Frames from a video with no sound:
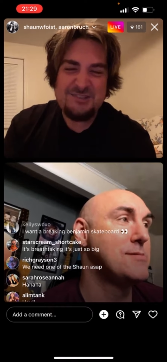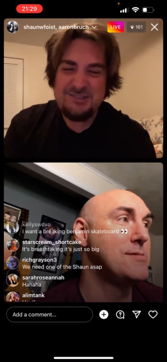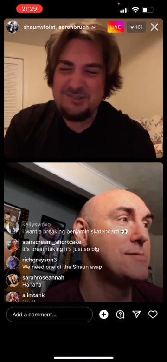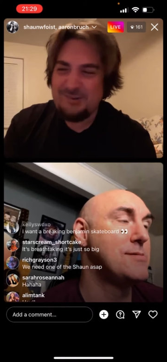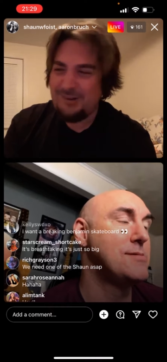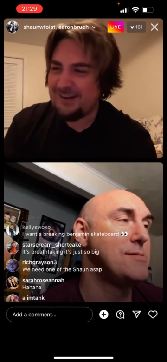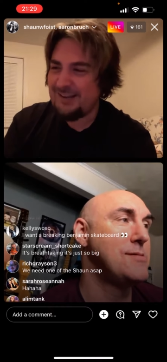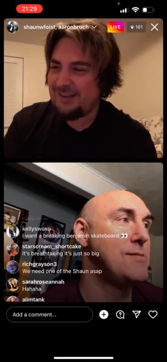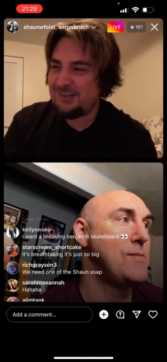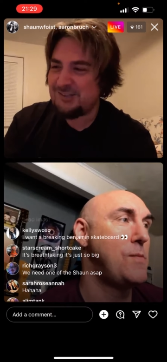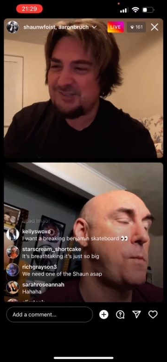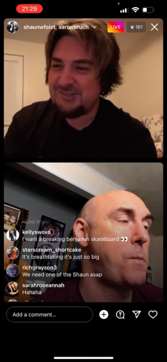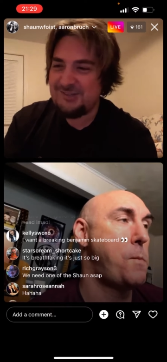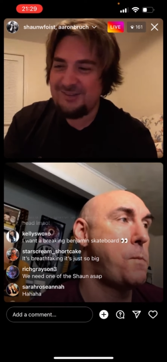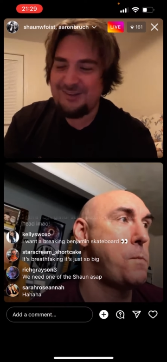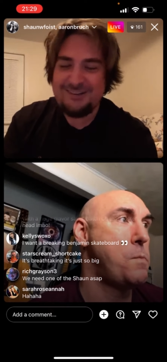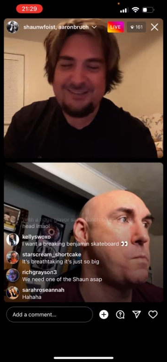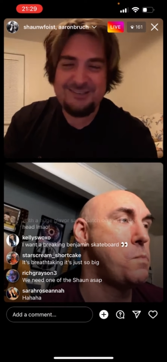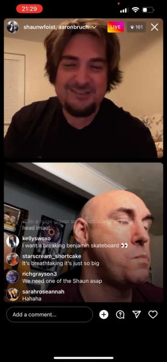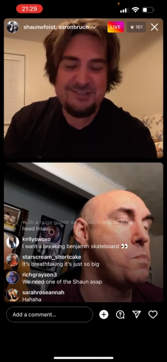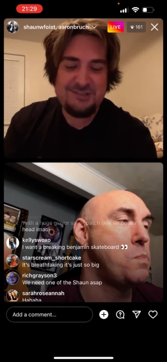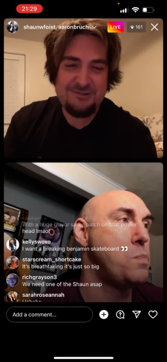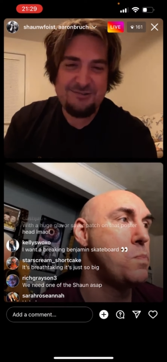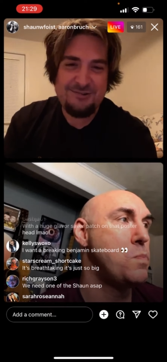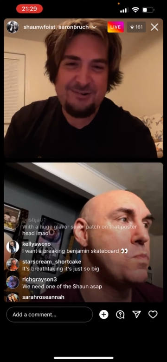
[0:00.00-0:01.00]
Speaker 1: So I got
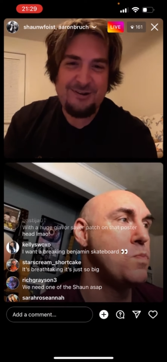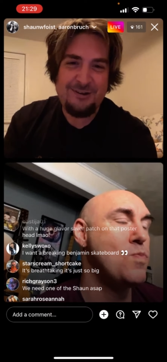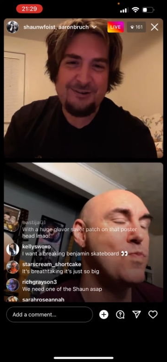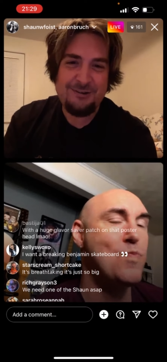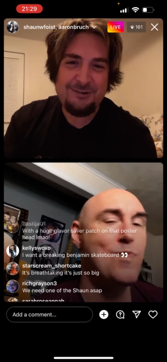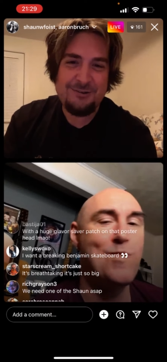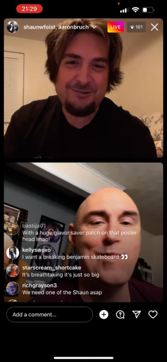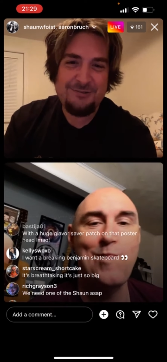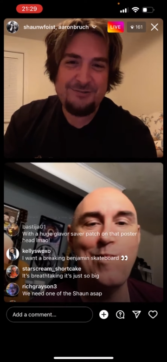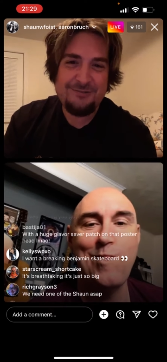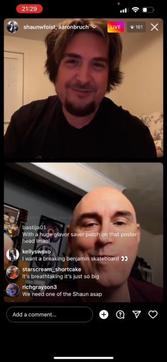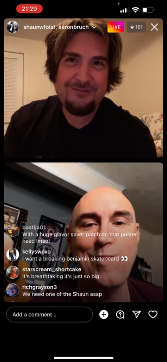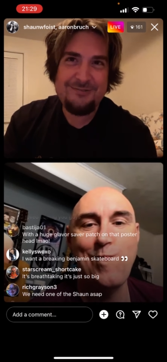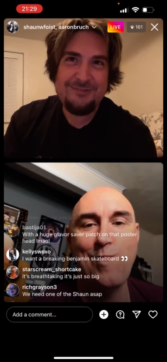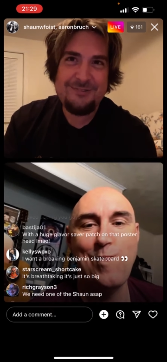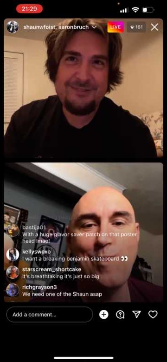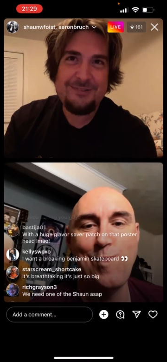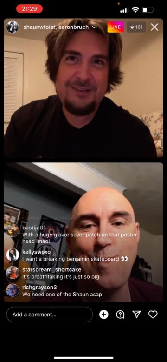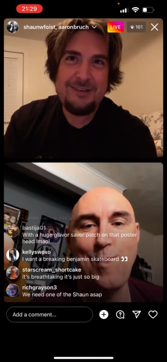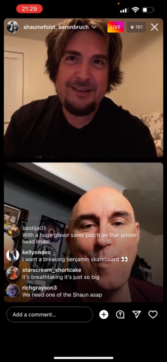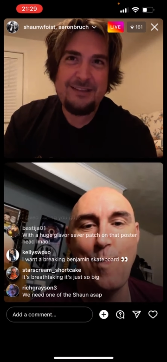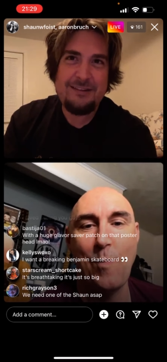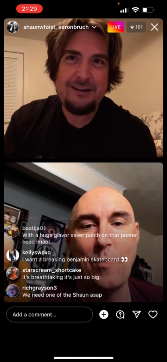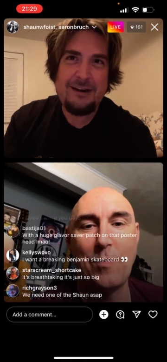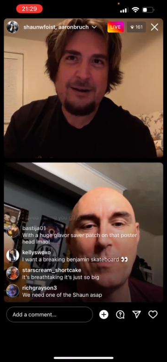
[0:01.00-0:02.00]
stuck in Toronto,
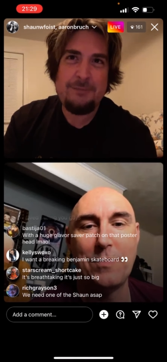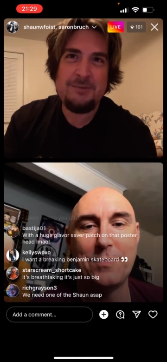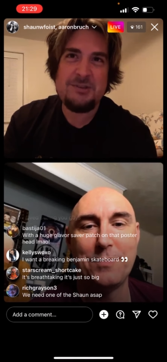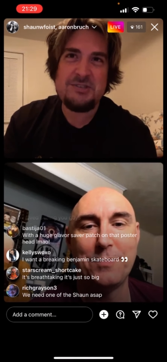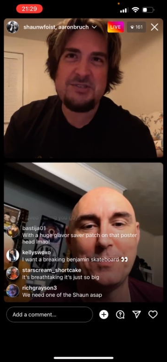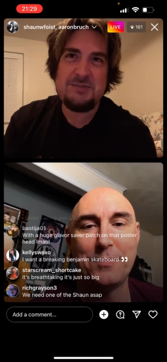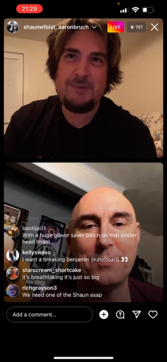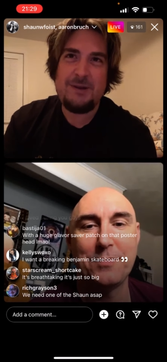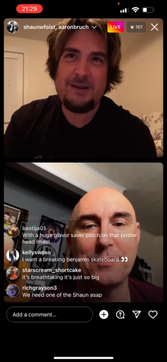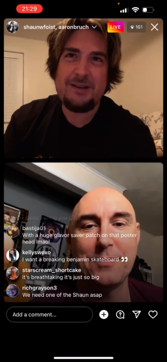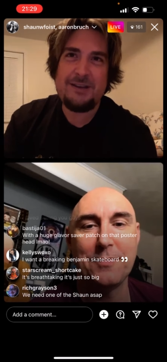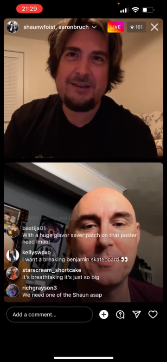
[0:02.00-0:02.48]
and then I missed my